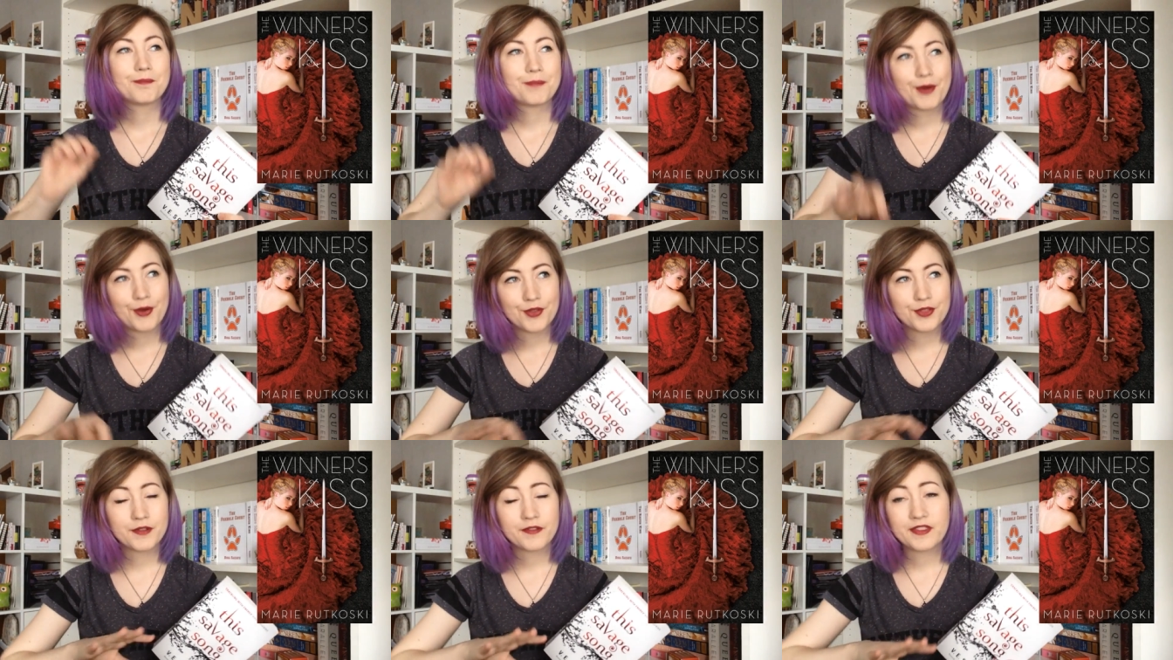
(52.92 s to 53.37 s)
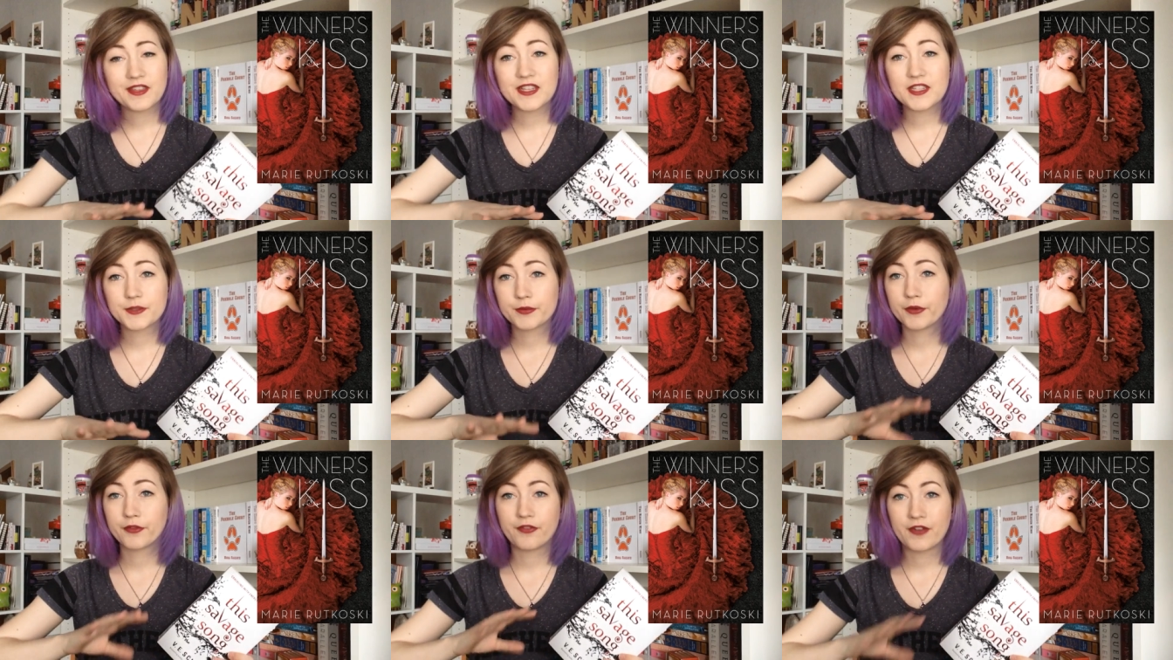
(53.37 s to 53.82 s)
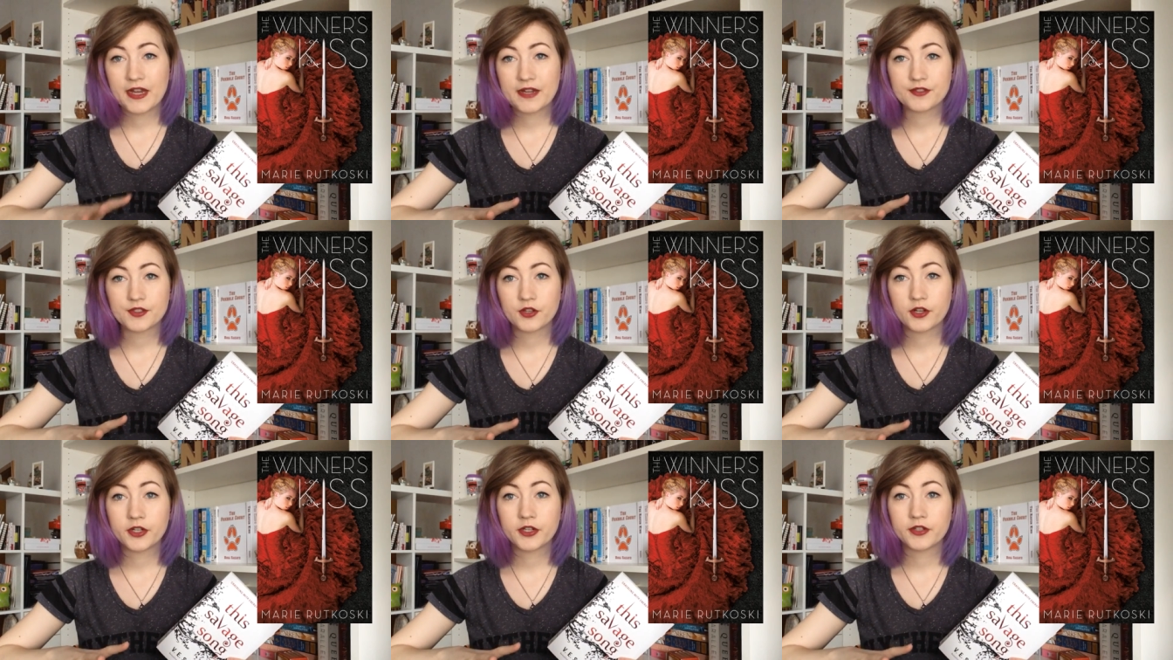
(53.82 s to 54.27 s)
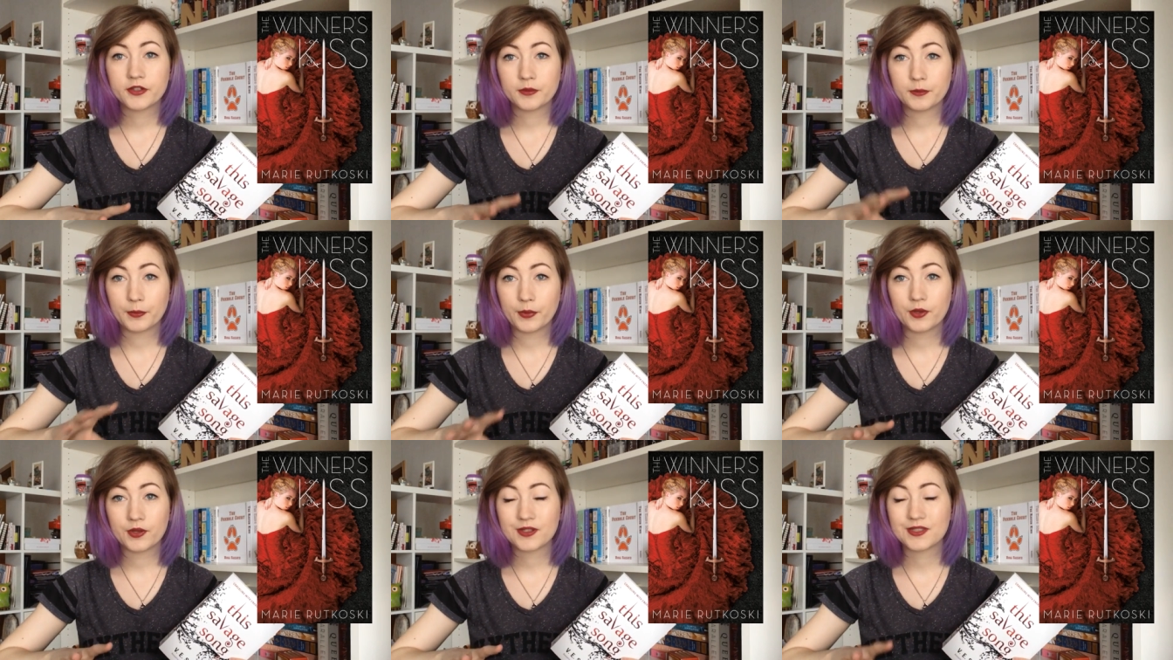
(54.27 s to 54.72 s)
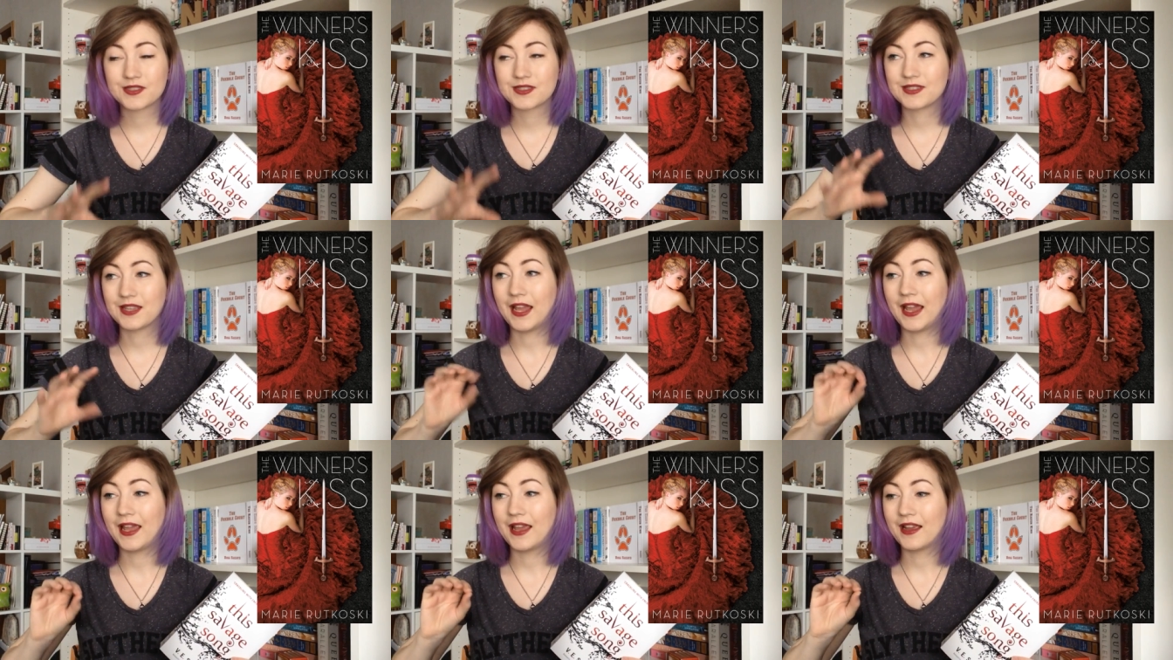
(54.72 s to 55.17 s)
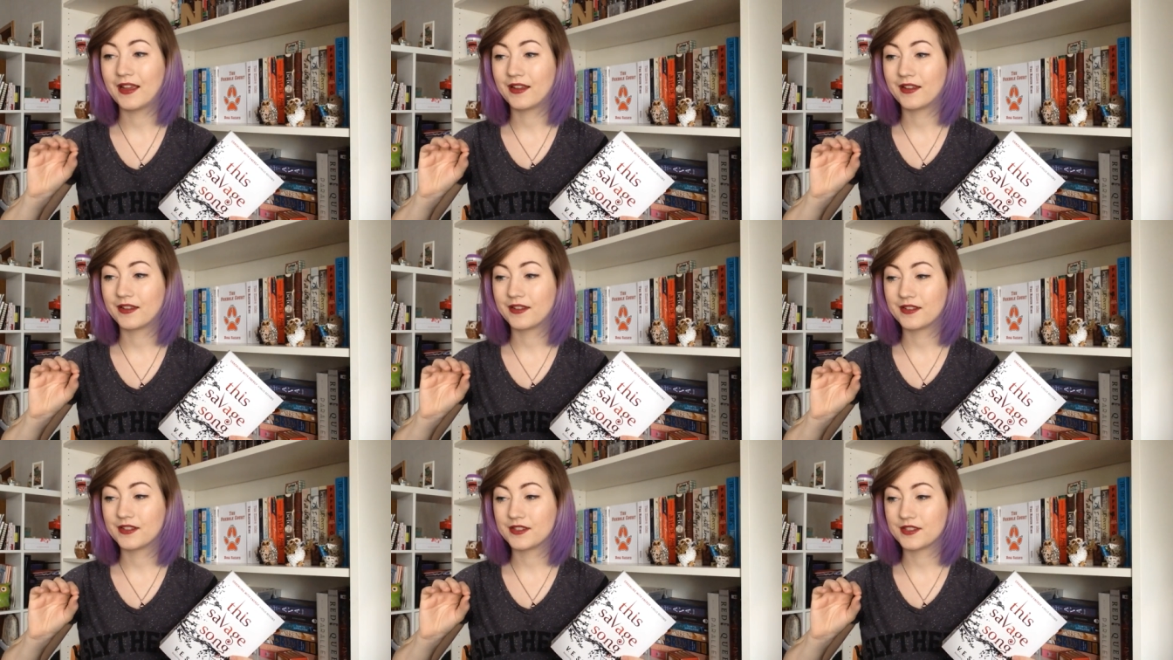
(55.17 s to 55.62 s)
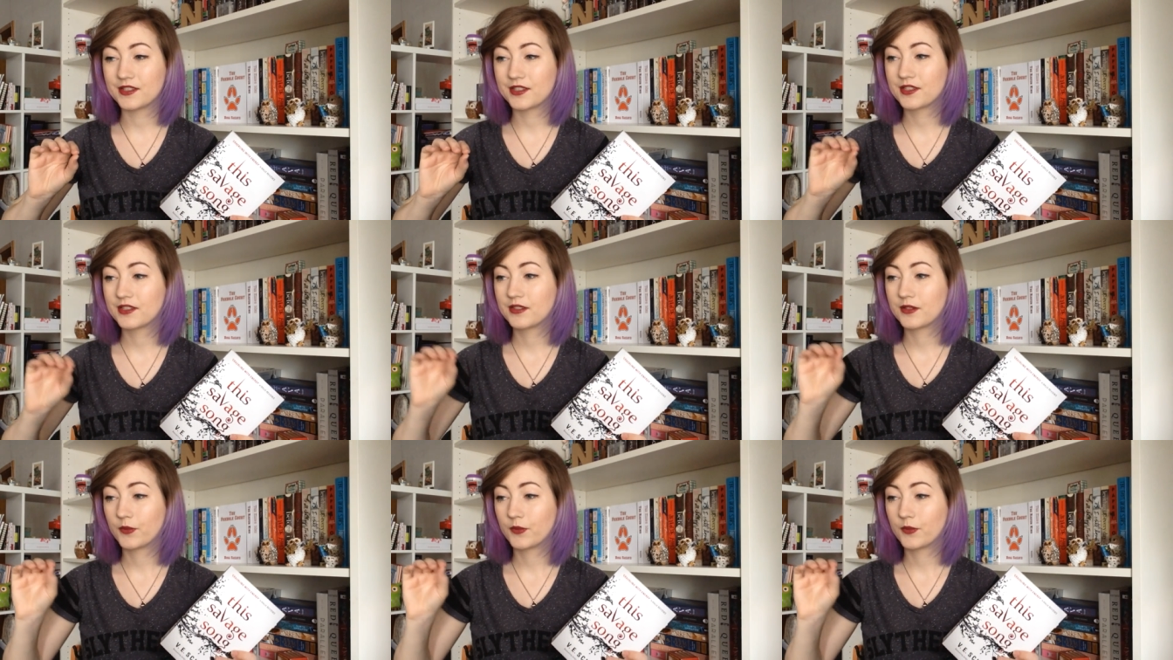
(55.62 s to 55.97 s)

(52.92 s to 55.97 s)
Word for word: Both of these were five-star books, and